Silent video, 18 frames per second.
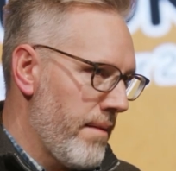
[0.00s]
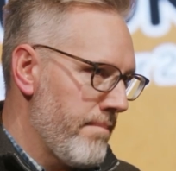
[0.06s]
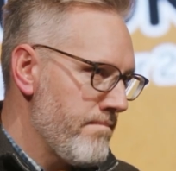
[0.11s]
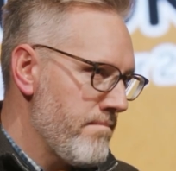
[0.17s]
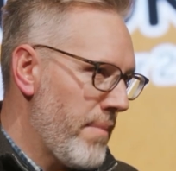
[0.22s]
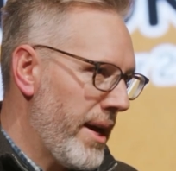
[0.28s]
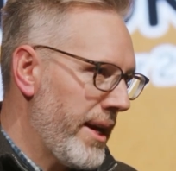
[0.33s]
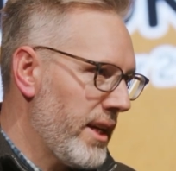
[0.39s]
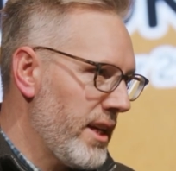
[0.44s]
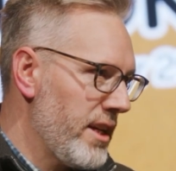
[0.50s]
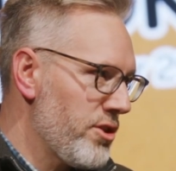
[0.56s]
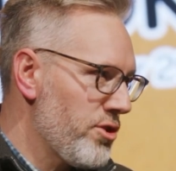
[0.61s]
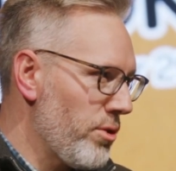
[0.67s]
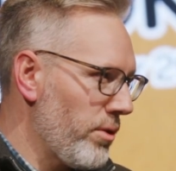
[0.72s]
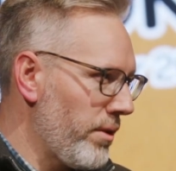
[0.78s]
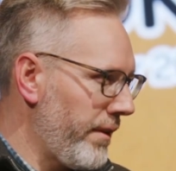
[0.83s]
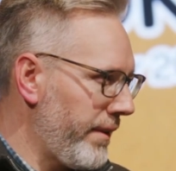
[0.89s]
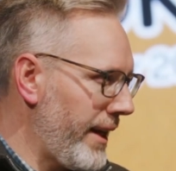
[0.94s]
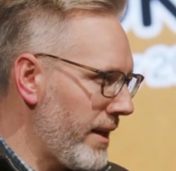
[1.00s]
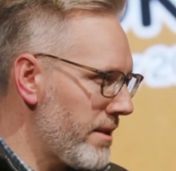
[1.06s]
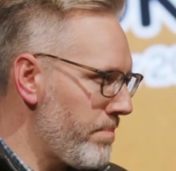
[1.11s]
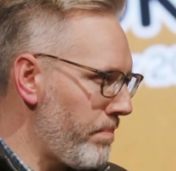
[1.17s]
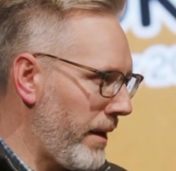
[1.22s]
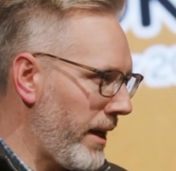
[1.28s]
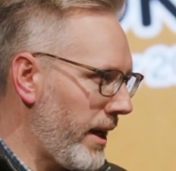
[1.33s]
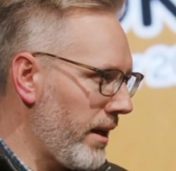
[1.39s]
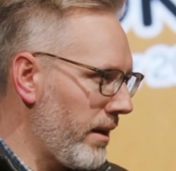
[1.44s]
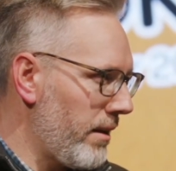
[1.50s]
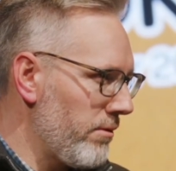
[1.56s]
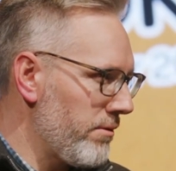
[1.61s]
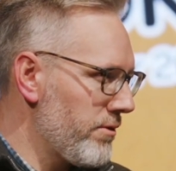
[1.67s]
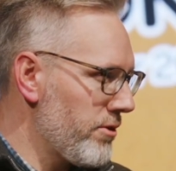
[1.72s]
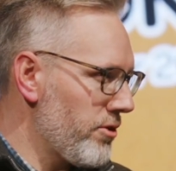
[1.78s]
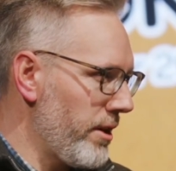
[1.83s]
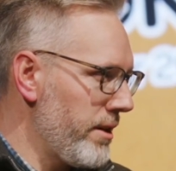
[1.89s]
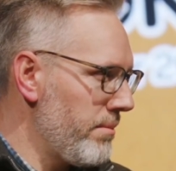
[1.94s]
making sure that that's part
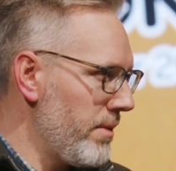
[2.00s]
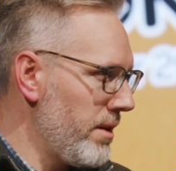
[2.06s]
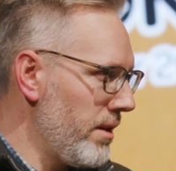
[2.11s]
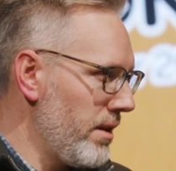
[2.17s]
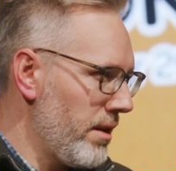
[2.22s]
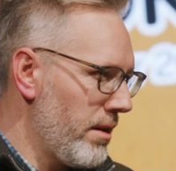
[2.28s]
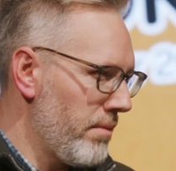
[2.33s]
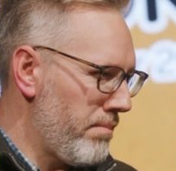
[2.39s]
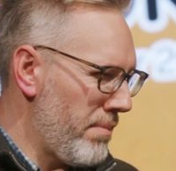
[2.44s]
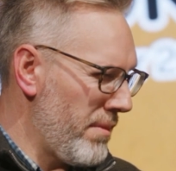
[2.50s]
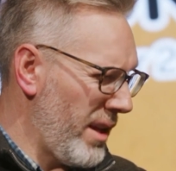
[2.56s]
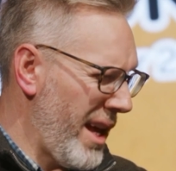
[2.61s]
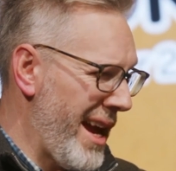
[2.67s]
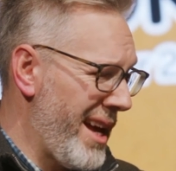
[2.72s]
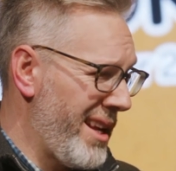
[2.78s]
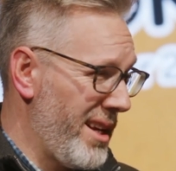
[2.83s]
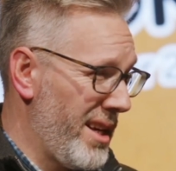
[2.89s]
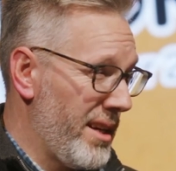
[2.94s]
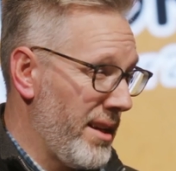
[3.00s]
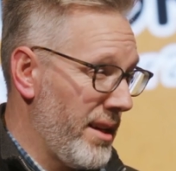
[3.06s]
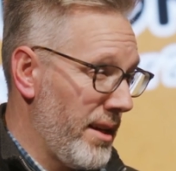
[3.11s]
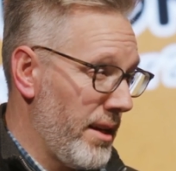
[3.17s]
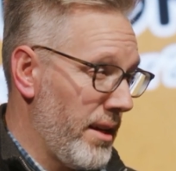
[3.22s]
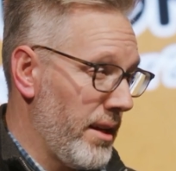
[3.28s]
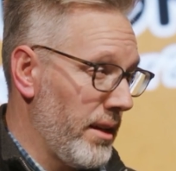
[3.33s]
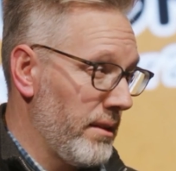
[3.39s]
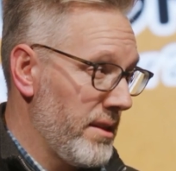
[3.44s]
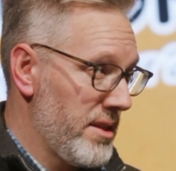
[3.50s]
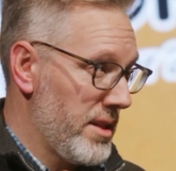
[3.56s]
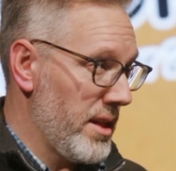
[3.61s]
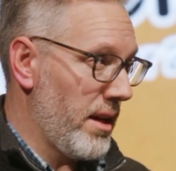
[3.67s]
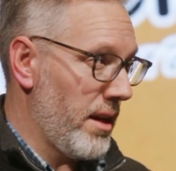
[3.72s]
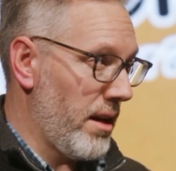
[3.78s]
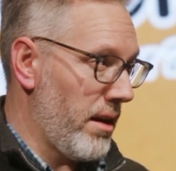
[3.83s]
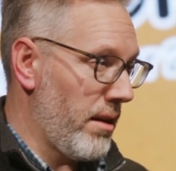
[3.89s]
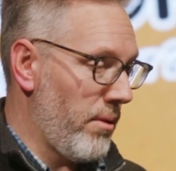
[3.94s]
of treatment in a
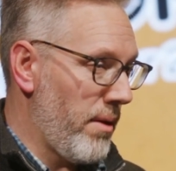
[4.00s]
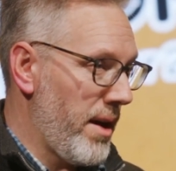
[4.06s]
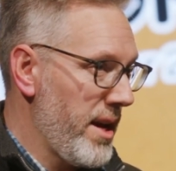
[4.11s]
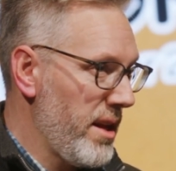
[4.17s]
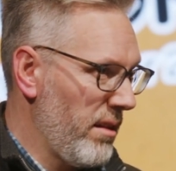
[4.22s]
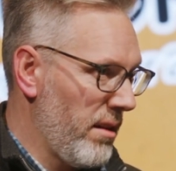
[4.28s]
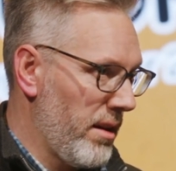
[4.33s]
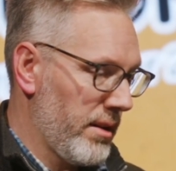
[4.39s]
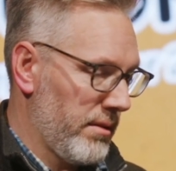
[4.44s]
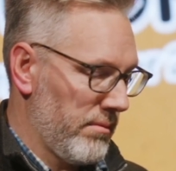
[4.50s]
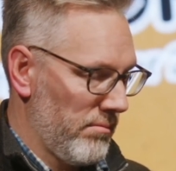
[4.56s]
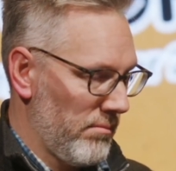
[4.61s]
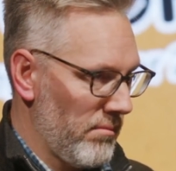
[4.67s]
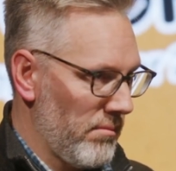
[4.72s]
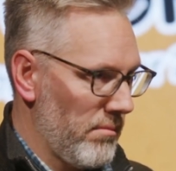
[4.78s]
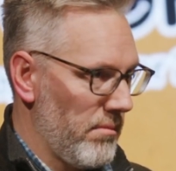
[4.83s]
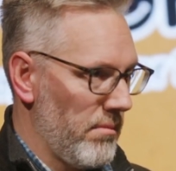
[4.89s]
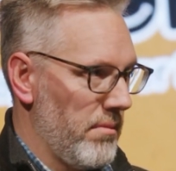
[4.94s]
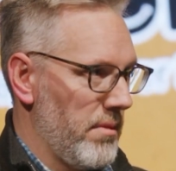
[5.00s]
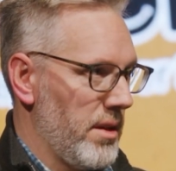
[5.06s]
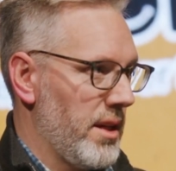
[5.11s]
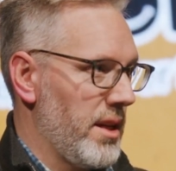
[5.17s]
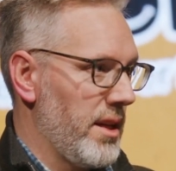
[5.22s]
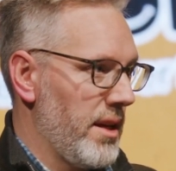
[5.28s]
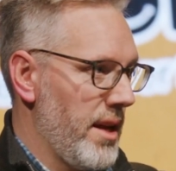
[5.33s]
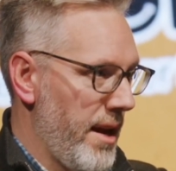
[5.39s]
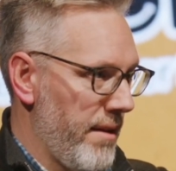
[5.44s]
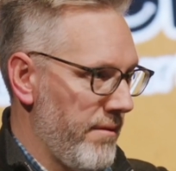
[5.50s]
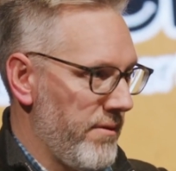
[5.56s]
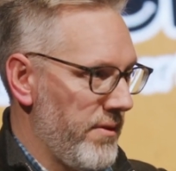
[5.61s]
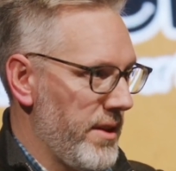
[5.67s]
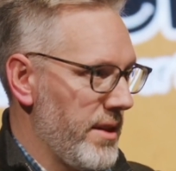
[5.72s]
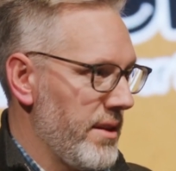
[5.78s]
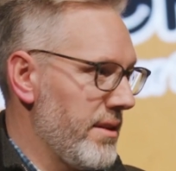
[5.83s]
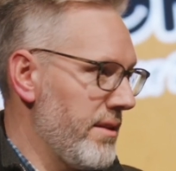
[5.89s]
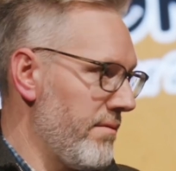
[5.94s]
holistic kind of way, like you can have
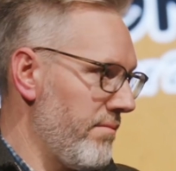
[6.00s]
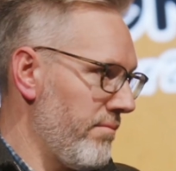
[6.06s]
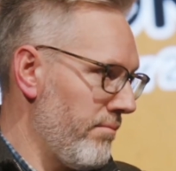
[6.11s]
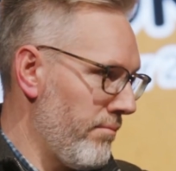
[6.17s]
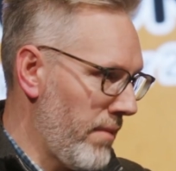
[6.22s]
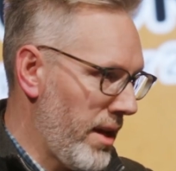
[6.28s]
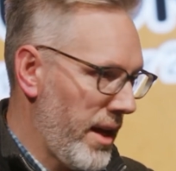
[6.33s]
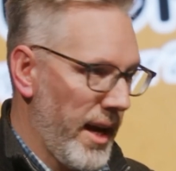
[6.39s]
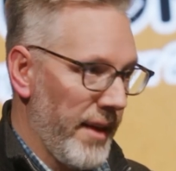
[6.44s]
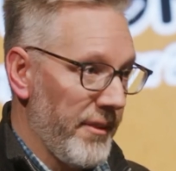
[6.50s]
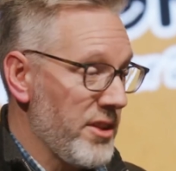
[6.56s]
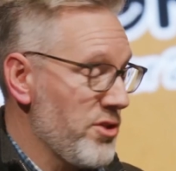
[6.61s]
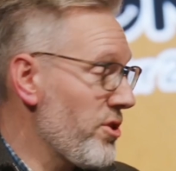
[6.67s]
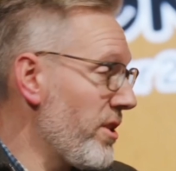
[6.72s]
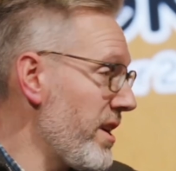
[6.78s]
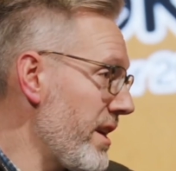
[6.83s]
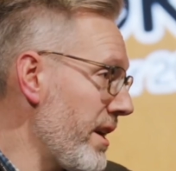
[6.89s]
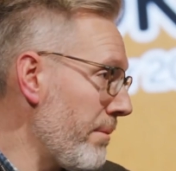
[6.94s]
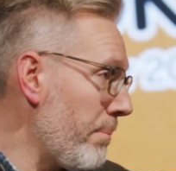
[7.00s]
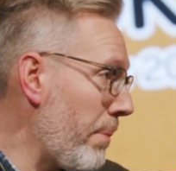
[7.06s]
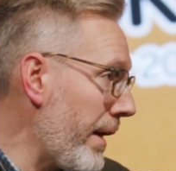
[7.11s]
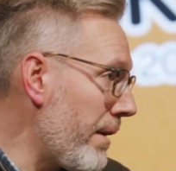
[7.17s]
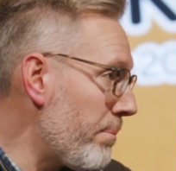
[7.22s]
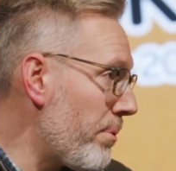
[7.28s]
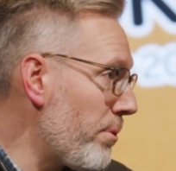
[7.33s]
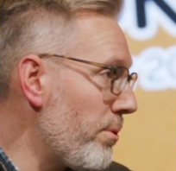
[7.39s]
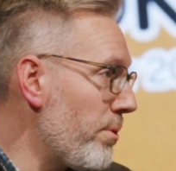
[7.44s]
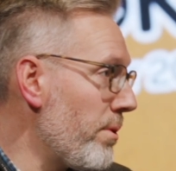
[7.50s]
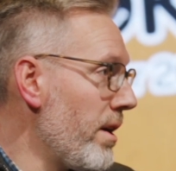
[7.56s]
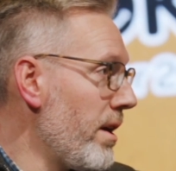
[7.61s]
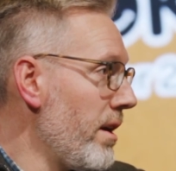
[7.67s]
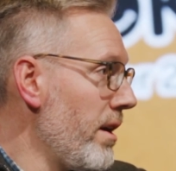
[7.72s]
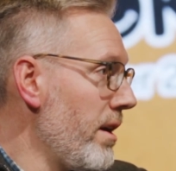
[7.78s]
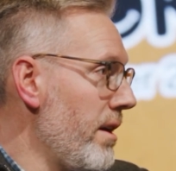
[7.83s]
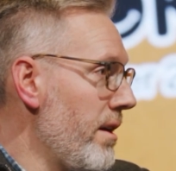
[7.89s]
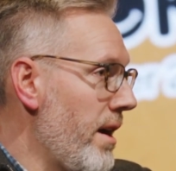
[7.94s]
the other treating people
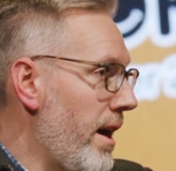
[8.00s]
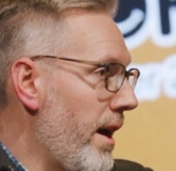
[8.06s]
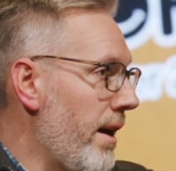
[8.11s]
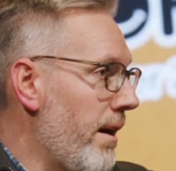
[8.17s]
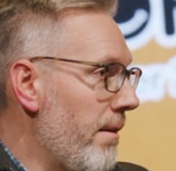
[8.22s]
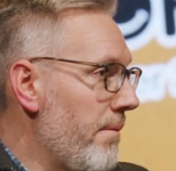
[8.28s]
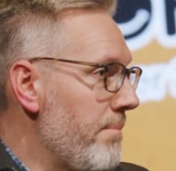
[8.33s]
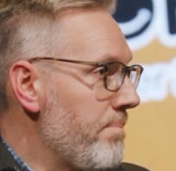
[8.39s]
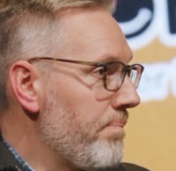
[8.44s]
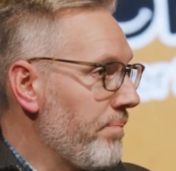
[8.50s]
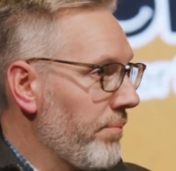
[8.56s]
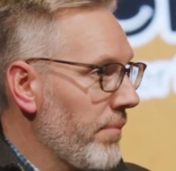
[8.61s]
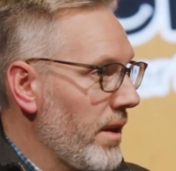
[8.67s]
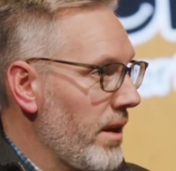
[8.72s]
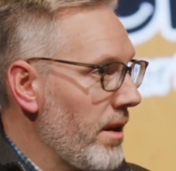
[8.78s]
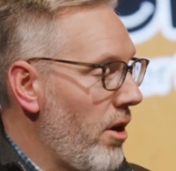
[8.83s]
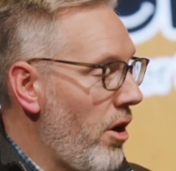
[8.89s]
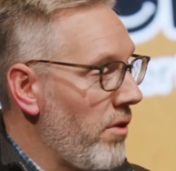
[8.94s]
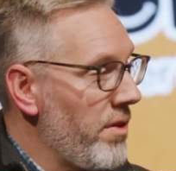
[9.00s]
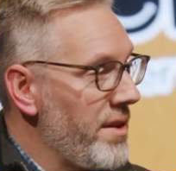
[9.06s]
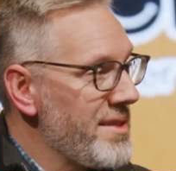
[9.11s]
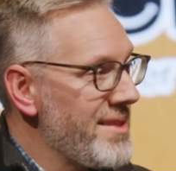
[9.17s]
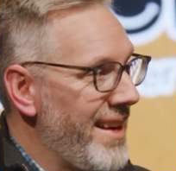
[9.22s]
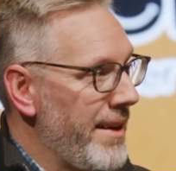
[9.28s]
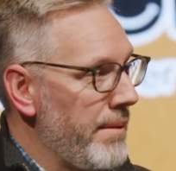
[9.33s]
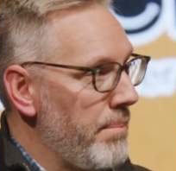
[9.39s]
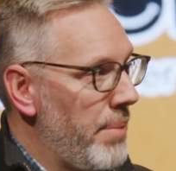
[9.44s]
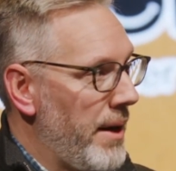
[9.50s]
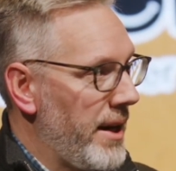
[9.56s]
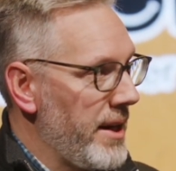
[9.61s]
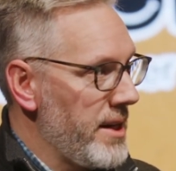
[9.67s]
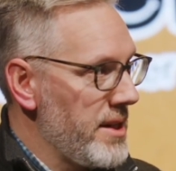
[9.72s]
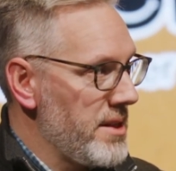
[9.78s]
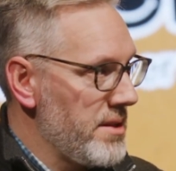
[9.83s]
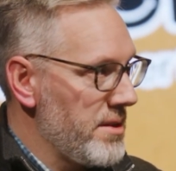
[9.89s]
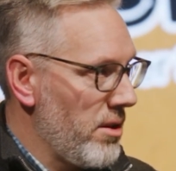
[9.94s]
on the same
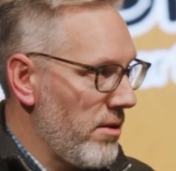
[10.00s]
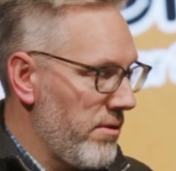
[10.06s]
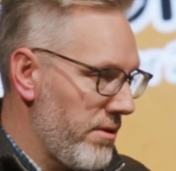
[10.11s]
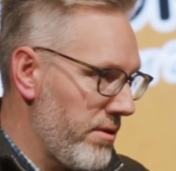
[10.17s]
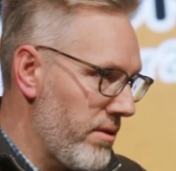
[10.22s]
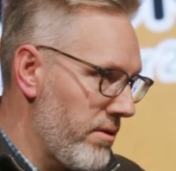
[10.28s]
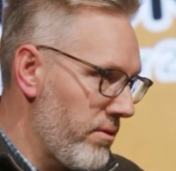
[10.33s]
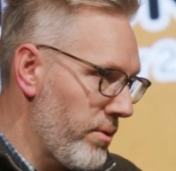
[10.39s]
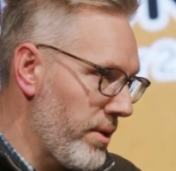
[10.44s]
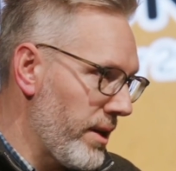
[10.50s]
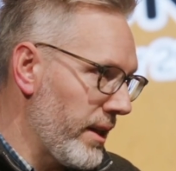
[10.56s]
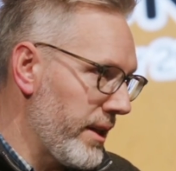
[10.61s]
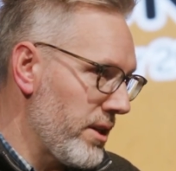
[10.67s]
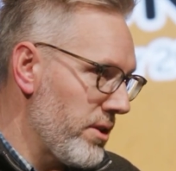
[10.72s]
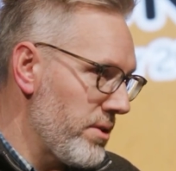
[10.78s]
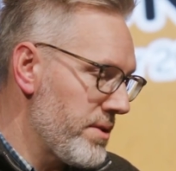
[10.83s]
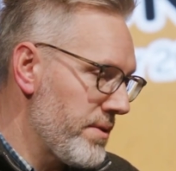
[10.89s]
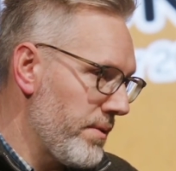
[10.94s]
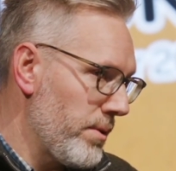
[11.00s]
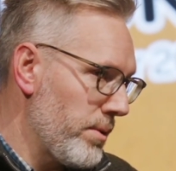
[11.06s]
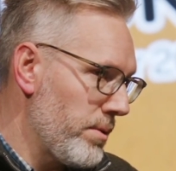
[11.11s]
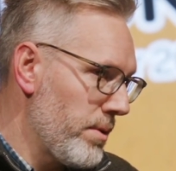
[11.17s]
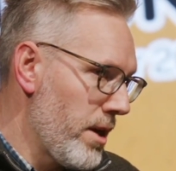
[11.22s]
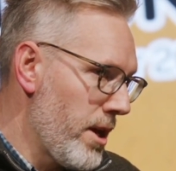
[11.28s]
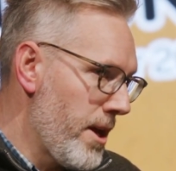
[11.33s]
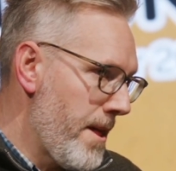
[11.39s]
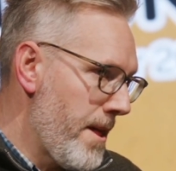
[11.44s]
page, is often really useful.